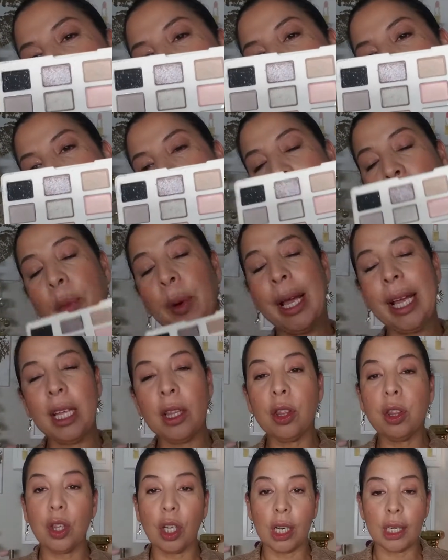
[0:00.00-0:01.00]
like. I went
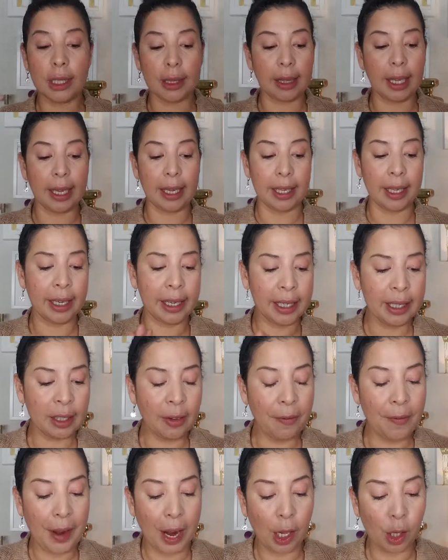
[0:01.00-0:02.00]
and looked. It is
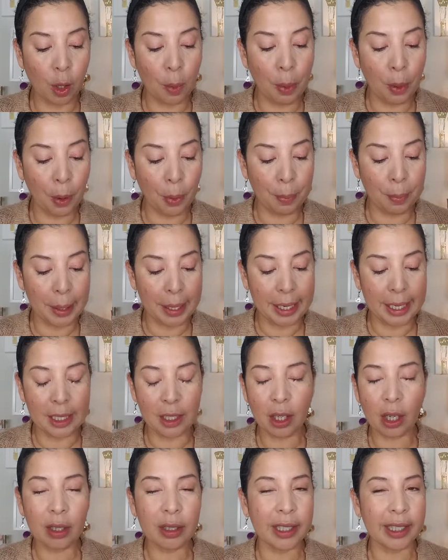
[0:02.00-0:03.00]
available, but it's
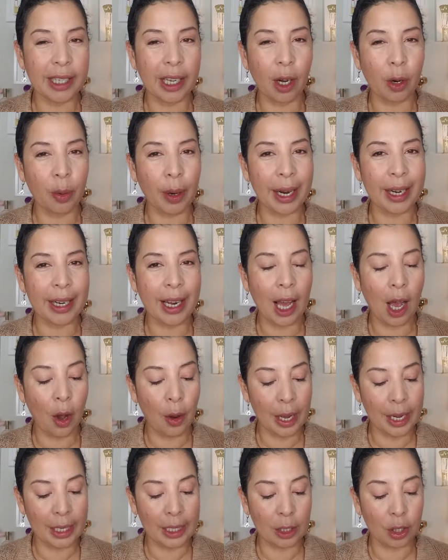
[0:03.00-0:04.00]
on sale right now
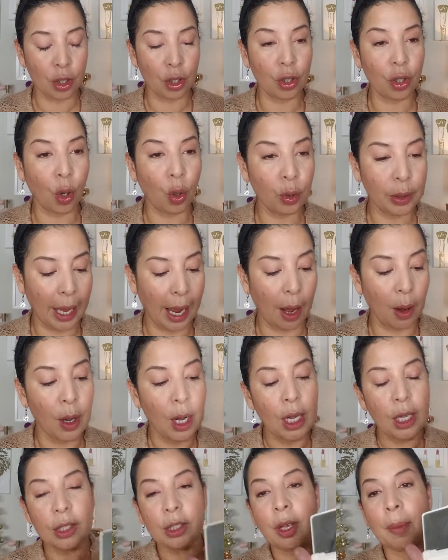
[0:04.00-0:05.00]
and it's sold out.
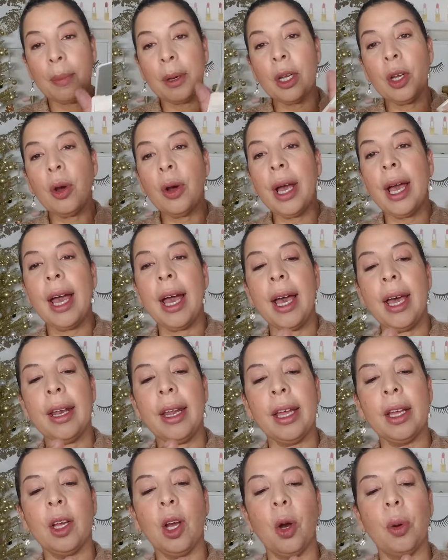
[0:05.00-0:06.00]
So I'm going to go ahead
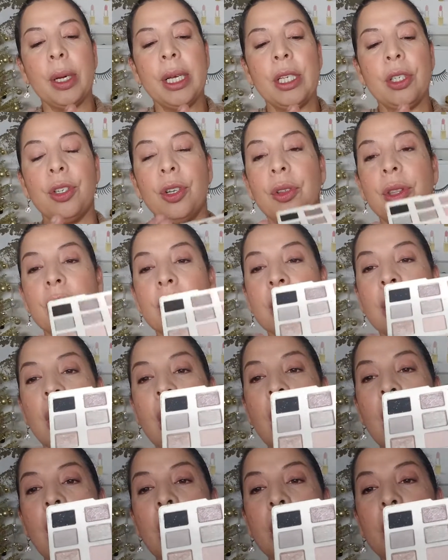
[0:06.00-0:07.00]
and go into this
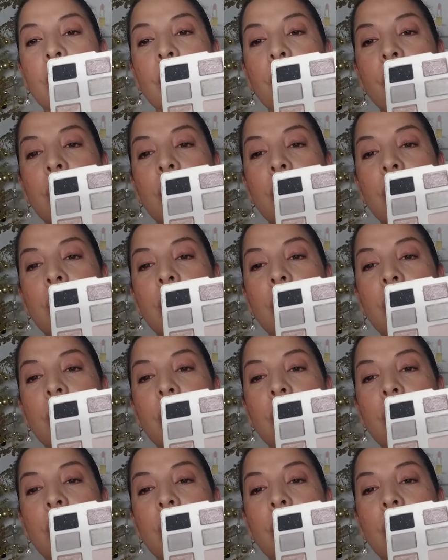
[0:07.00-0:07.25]
little